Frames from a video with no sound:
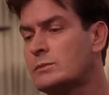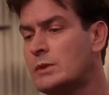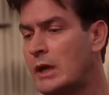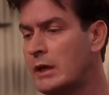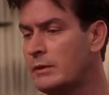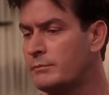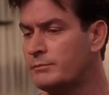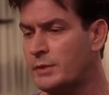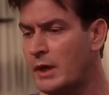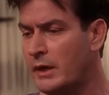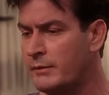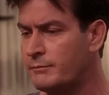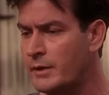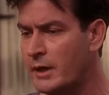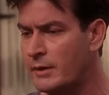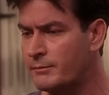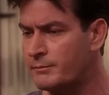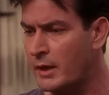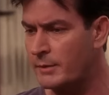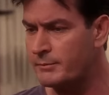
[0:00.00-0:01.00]
I, I,
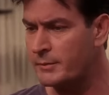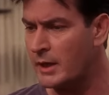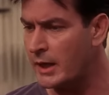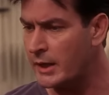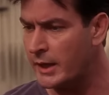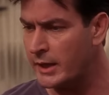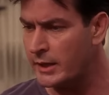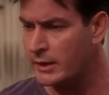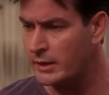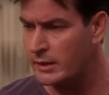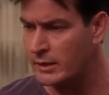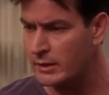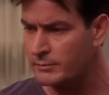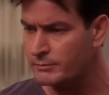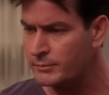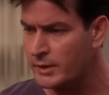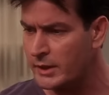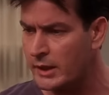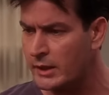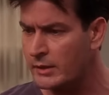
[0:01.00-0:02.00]
I, I've got a,
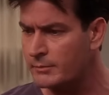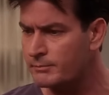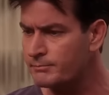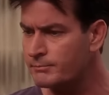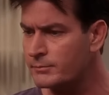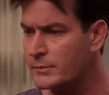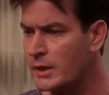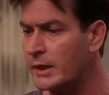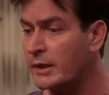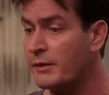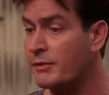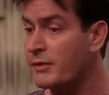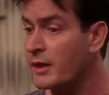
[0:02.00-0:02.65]
uh, I got a, I got a